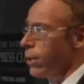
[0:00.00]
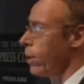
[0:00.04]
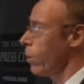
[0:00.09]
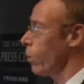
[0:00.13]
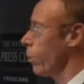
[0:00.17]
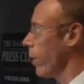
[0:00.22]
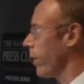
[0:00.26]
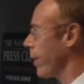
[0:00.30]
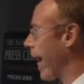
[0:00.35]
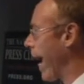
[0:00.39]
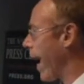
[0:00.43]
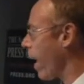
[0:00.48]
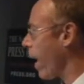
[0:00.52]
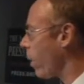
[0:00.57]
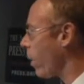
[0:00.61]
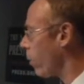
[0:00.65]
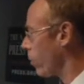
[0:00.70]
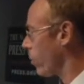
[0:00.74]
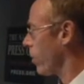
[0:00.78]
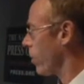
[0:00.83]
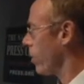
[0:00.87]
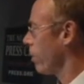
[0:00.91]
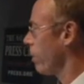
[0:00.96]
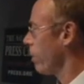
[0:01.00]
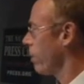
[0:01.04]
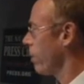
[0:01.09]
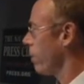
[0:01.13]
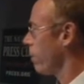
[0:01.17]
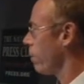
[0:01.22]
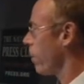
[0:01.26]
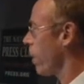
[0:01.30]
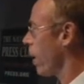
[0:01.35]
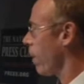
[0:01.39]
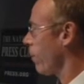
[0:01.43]
without
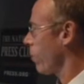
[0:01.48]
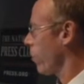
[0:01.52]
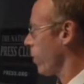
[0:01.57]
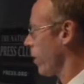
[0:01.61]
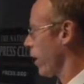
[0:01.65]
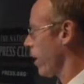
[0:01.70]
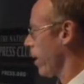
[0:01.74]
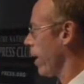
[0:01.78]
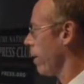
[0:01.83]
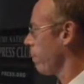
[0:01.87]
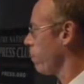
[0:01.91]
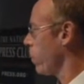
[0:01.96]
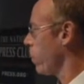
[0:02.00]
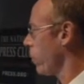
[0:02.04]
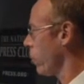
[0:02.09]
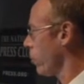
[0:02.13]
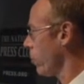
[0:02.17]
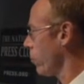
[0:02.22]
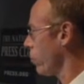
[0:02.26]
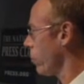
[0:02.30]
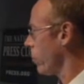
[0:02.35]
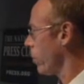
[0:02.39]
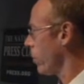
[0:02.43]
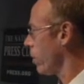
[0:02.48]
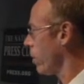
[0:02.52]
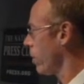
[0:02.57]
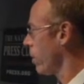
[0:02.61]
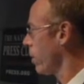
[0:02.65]
poverty and pollution.